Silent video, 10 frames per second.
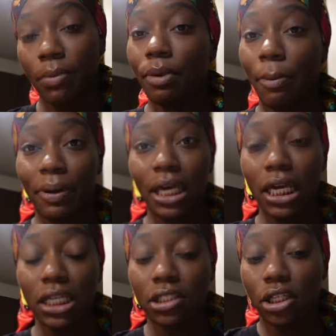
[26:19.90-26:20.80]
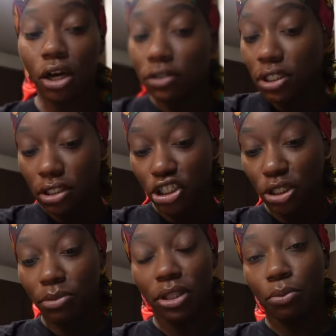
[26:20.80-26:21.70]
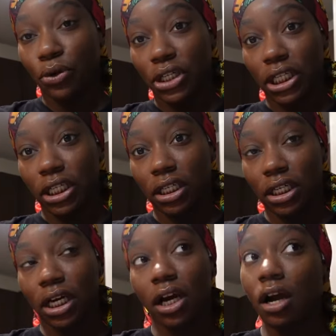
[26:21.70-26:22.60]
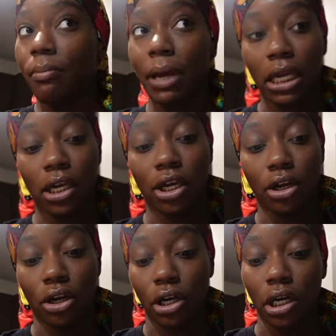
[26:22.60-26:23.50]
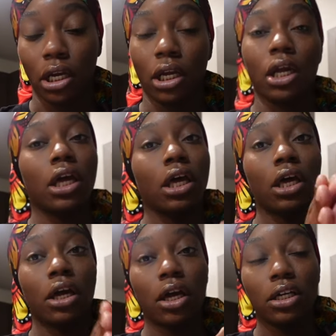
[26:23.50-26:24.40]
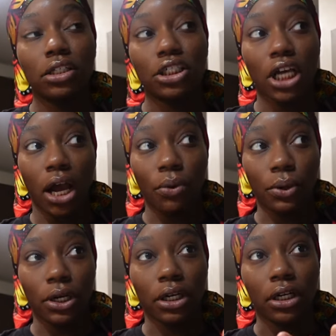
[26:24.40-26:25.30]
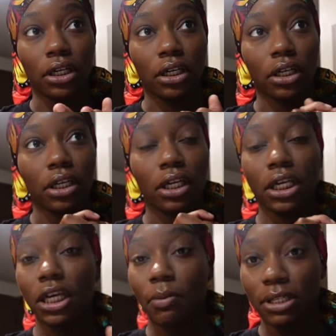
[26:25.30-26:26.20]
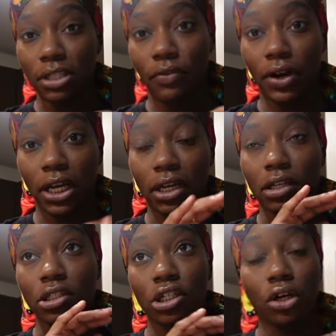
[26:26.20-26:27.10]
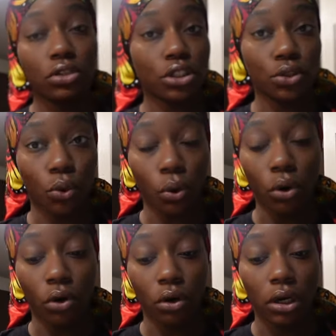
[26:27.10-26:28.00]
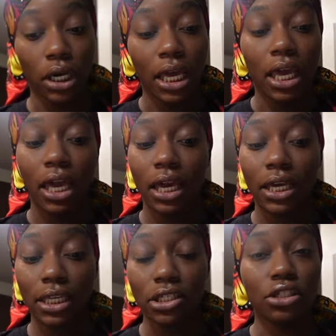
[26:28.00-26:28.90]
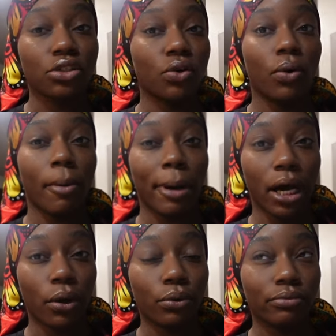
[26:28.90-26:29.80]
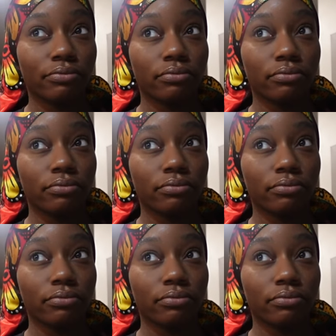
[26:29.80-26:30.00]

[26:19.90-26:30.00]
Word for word: My plan is to go to the gym in the morning, come back here, shower, get myself ready to go to school, get to the school about